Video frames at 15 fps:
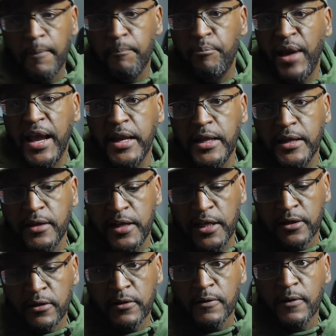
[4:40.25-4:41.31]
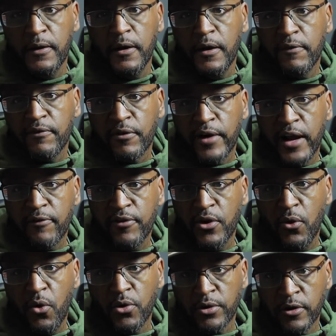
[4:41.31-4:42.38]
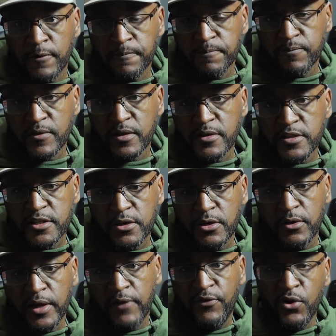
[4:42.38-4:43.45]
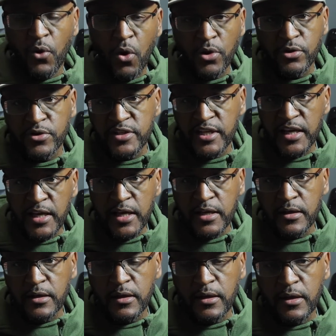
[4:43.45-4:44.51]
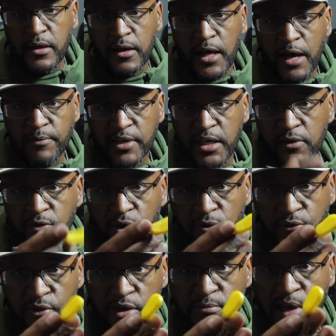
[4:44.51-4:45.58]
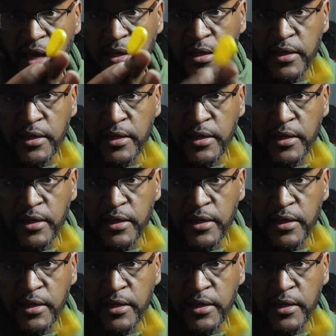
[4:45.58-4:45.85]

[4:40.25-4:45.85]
baiting needle for every order. So if you order 10, I'm going to give you a free baiting